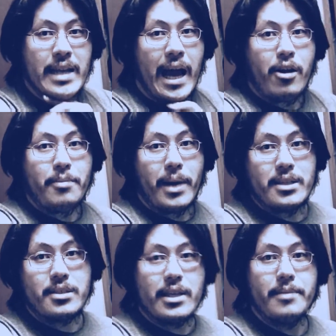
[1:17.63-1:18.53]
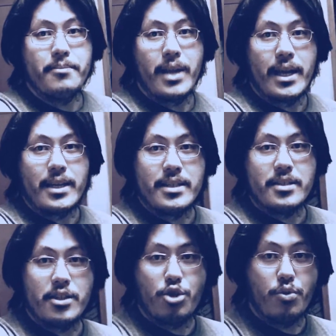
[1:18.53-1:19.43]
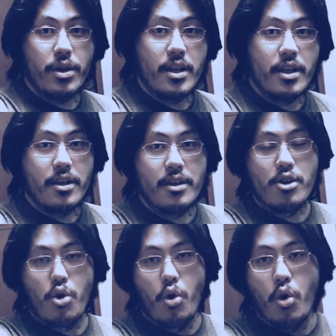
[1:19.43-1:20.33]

now it might seem like it's a thriller